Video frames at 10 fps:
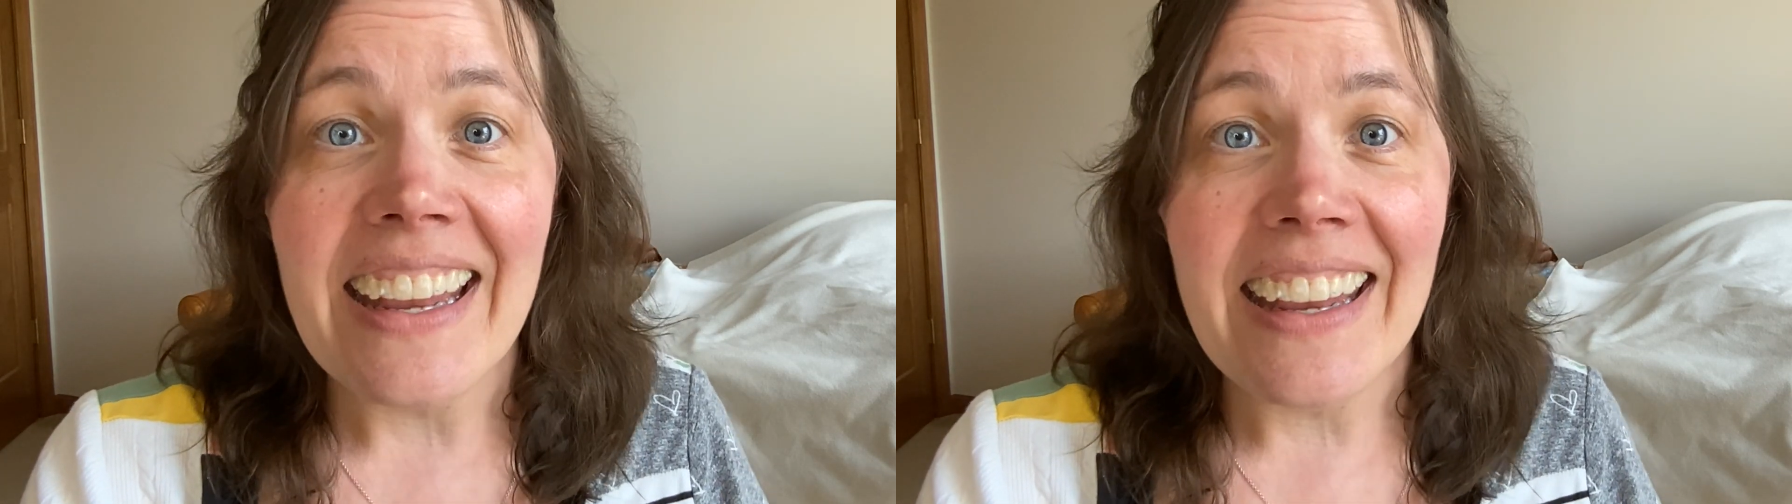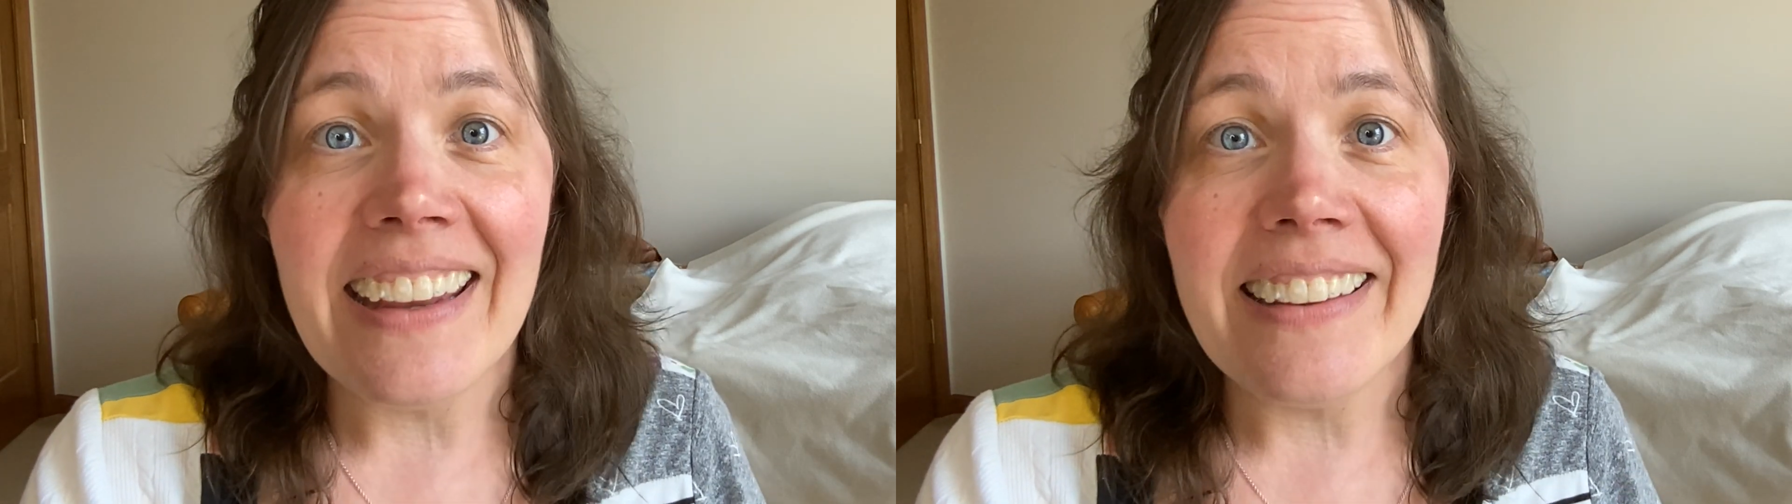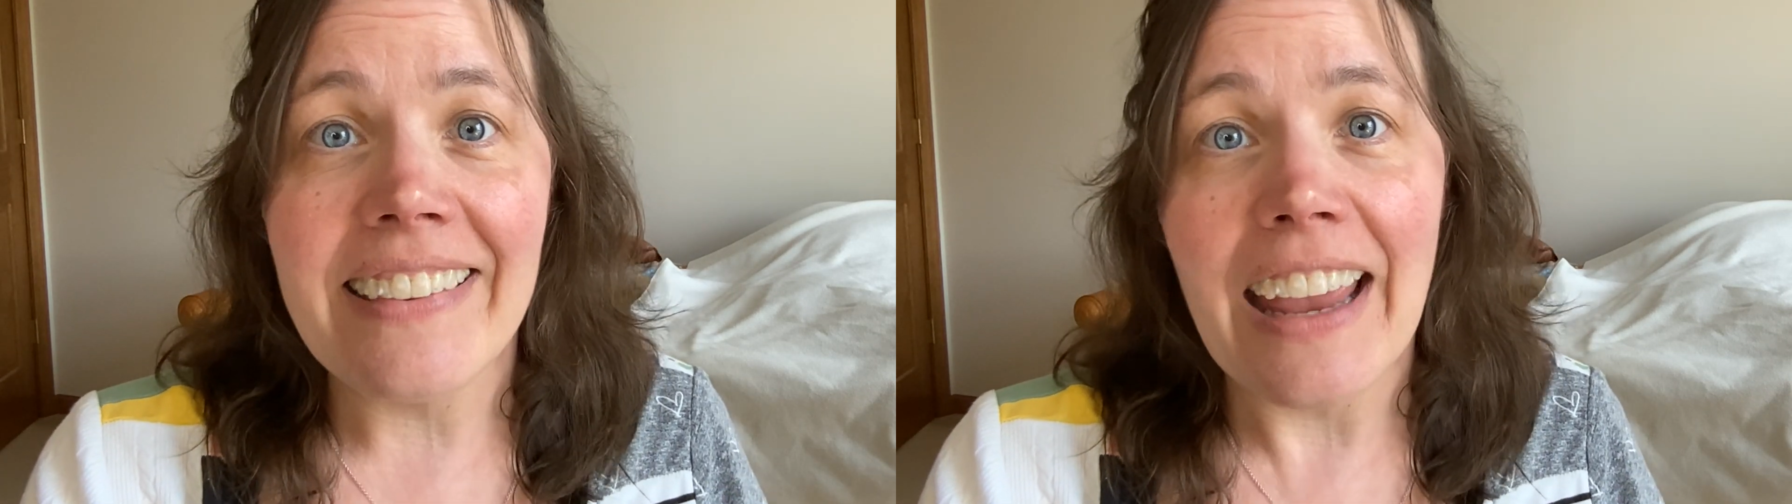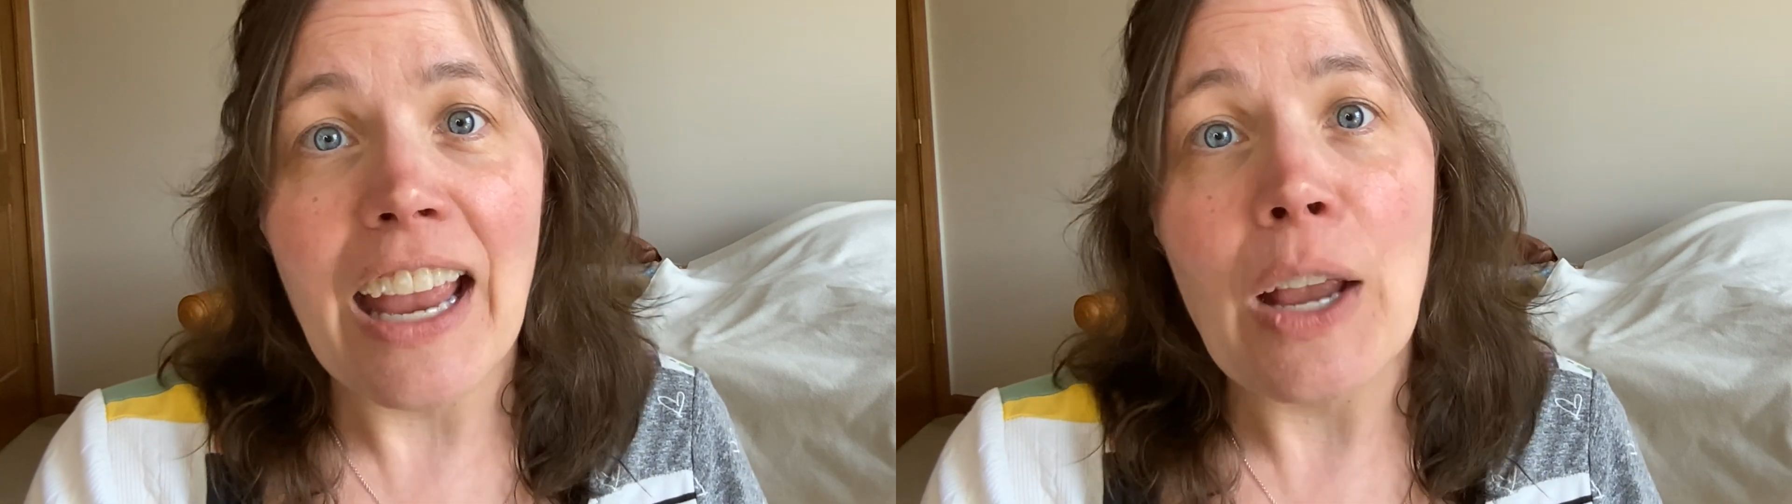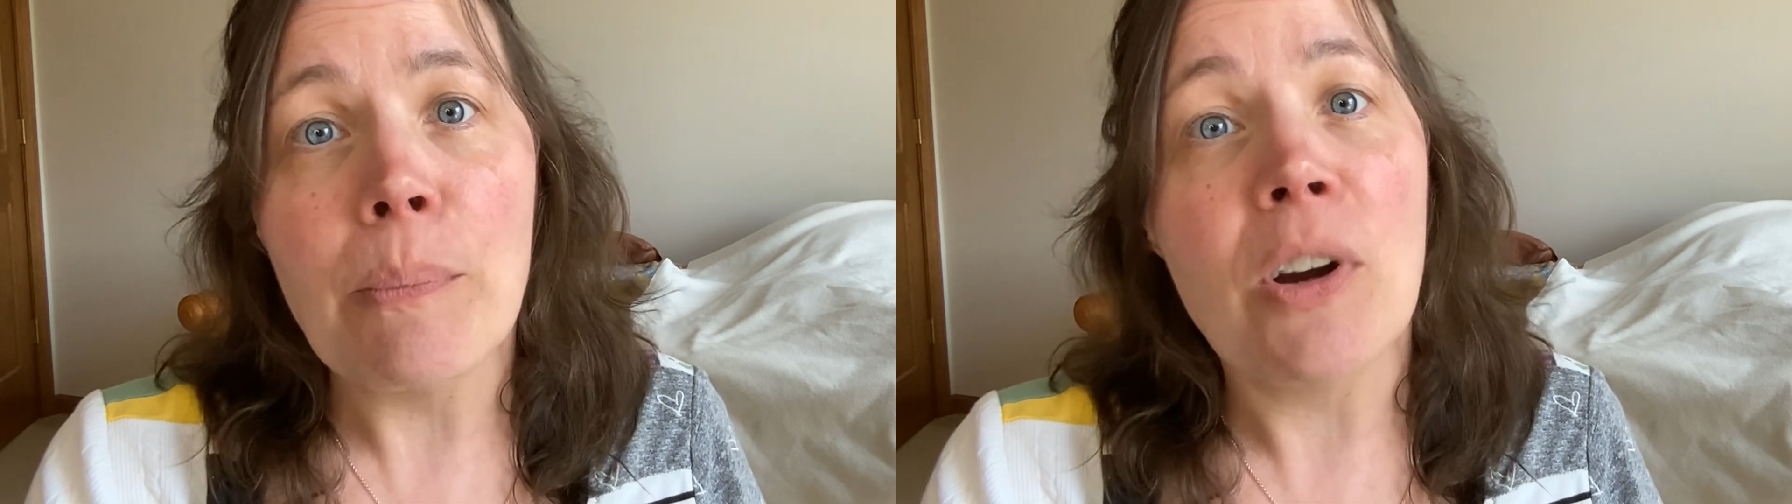is
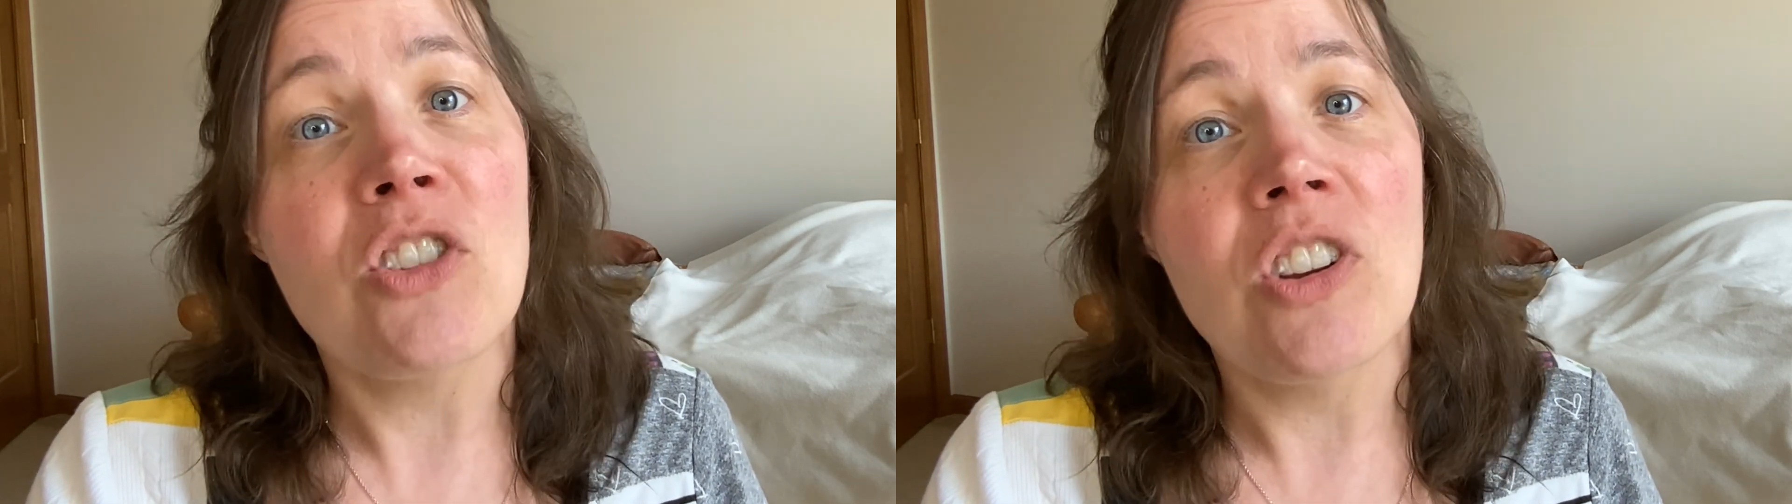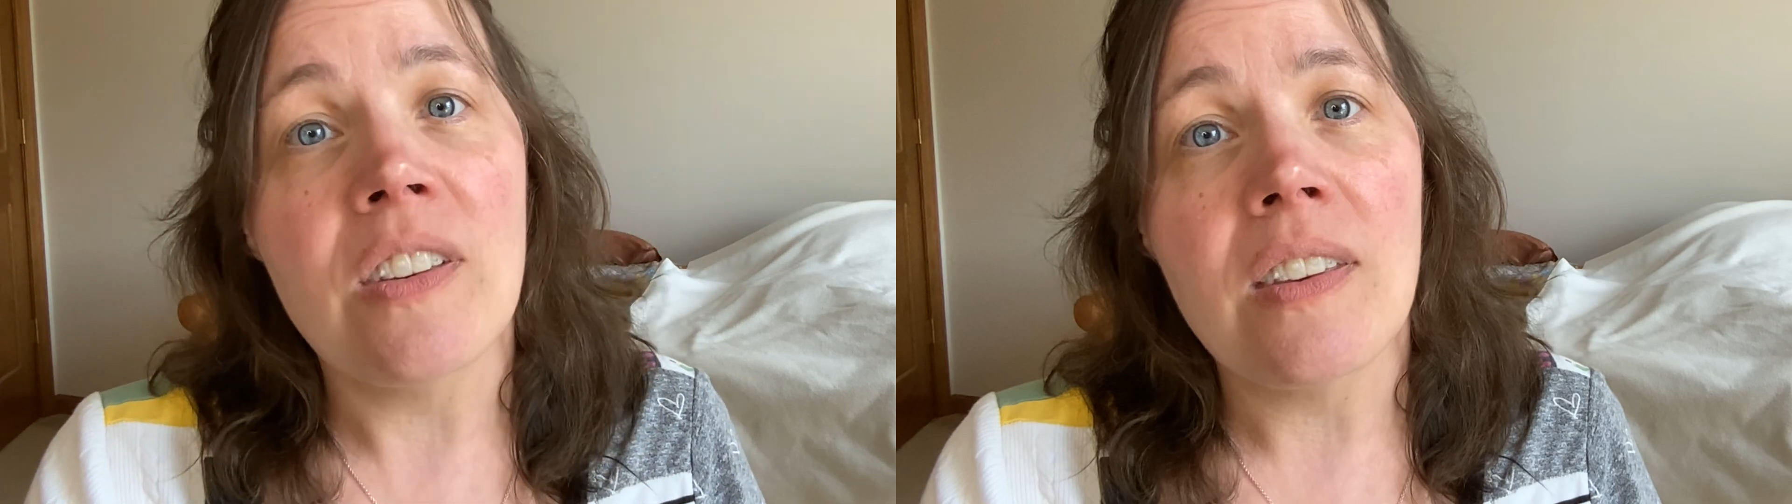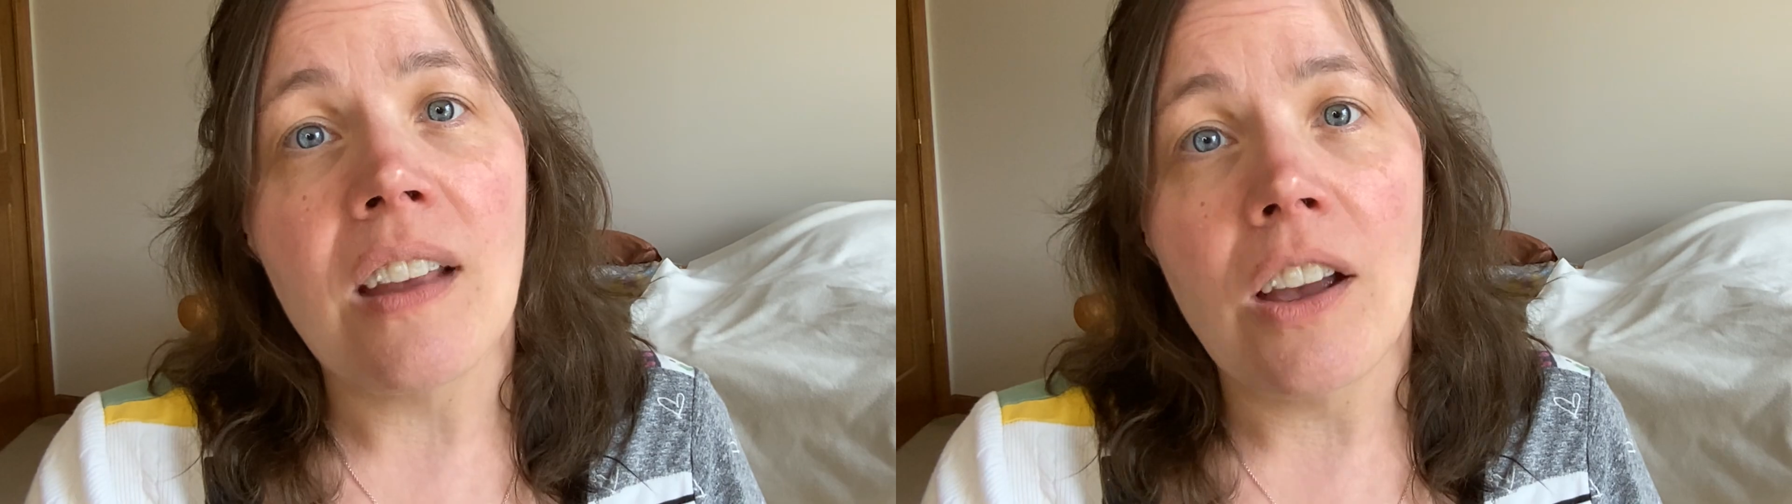a purchase